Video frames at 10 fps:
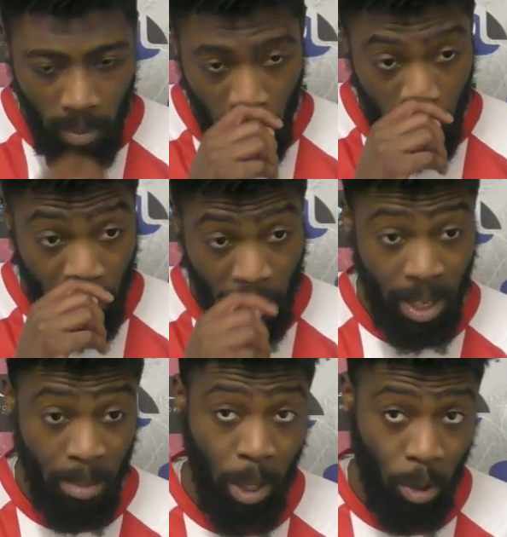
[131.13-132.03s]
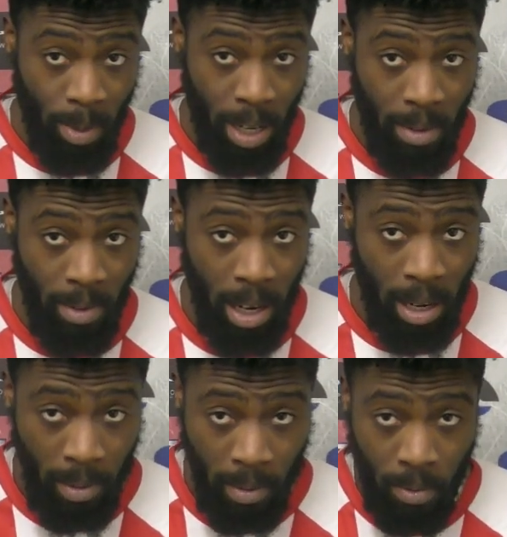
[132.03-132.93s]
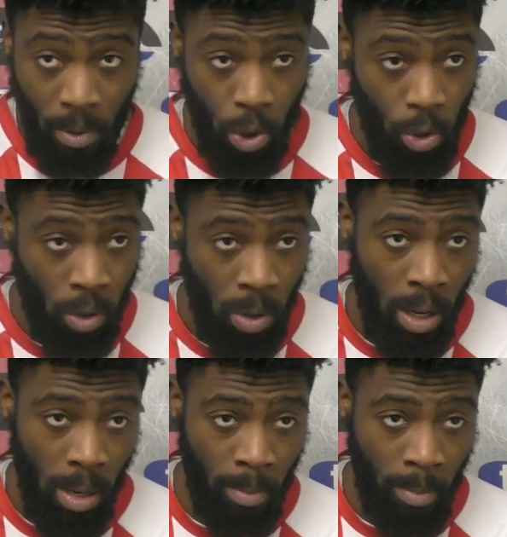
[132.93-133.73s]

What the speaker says: I think the pitch will be a leveller. For sure.